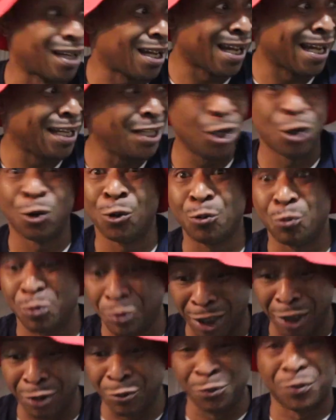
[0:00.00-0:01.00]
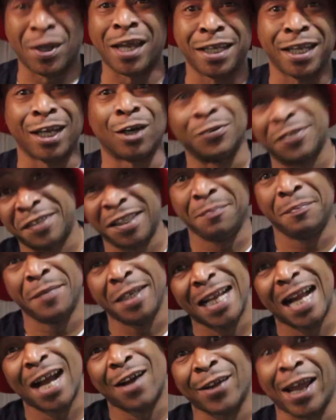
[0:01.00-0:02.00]
ain't no. Did you think they gonna sit me
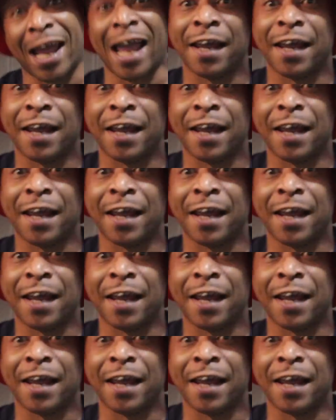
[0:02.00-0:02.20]
down and